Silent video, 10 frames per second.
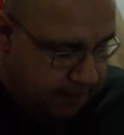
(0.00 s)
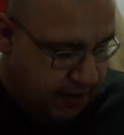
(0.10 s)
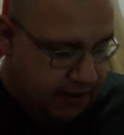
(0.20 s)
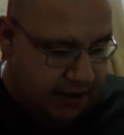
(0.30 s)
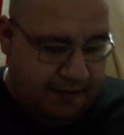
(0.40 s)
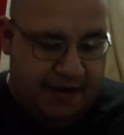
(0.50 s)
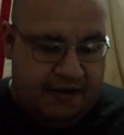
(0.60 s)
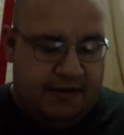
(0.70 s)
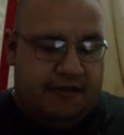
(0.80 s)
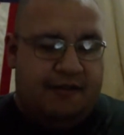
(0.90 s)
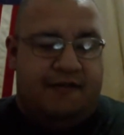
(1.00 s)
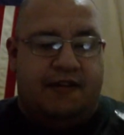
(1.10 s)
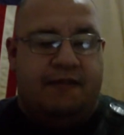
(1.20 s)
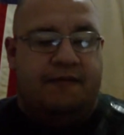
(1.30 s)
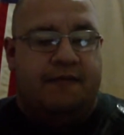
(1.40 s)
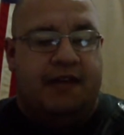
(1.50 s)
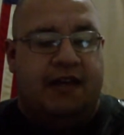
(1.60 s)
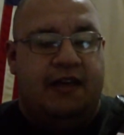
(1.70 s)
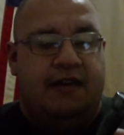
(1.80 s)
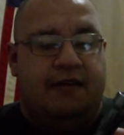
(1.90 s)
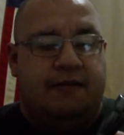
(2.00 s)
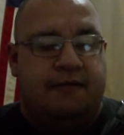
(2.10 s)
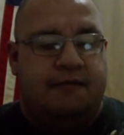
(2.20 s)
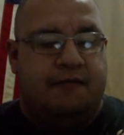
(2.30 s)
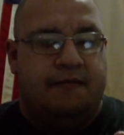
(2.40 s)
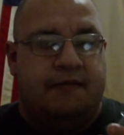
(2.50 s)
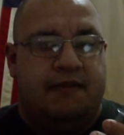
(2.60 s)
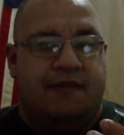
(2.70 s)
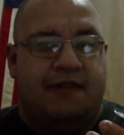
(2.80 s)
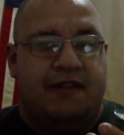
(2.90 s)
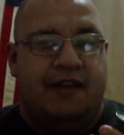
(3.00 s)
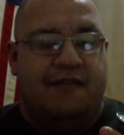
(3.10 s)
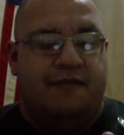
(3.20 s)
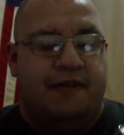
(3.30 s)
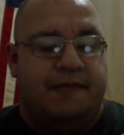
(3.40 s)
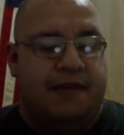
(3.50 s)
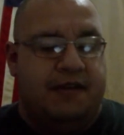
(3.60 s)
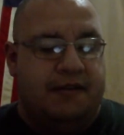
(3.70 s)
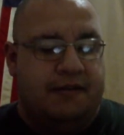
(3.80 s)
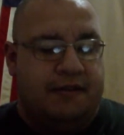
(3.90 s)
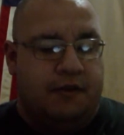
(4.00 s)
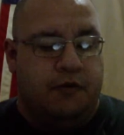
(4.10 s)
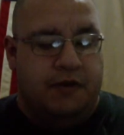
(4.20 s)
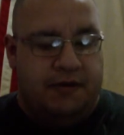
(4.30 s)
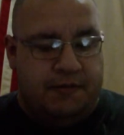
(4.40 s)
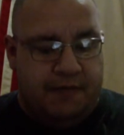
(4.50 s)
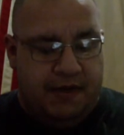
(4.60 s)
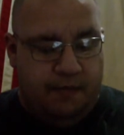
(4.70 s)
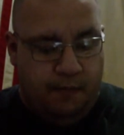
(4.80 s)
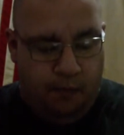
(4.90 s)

in the dimensions of the head and stuff like that from the old ones, but